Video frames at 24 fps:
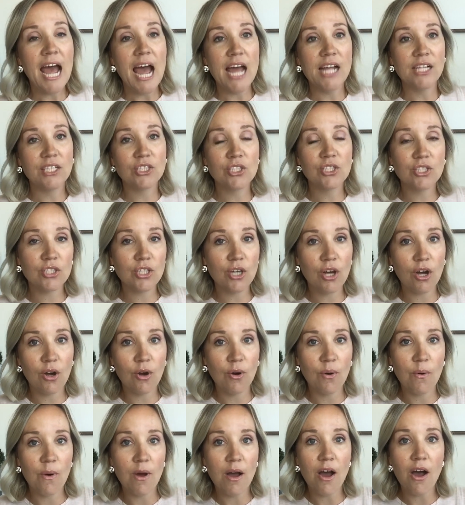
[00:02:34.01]
And
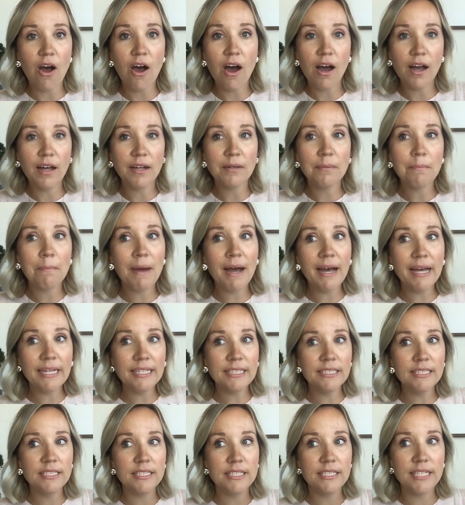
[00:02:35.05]
so on
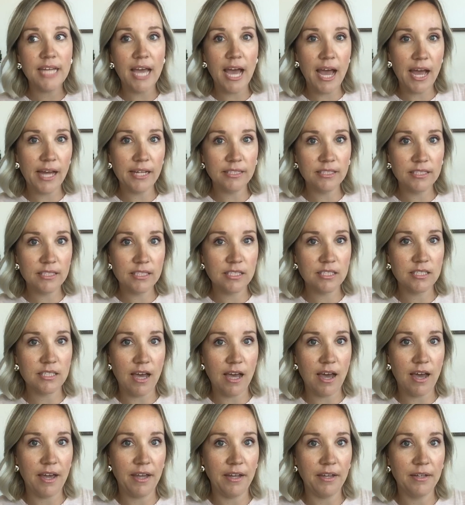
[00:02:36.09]
my dad's
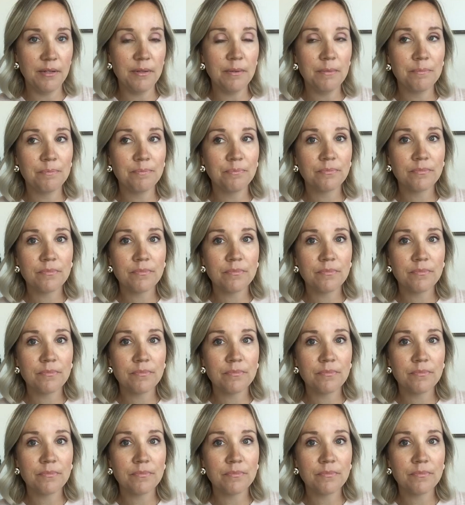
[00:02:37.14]
side,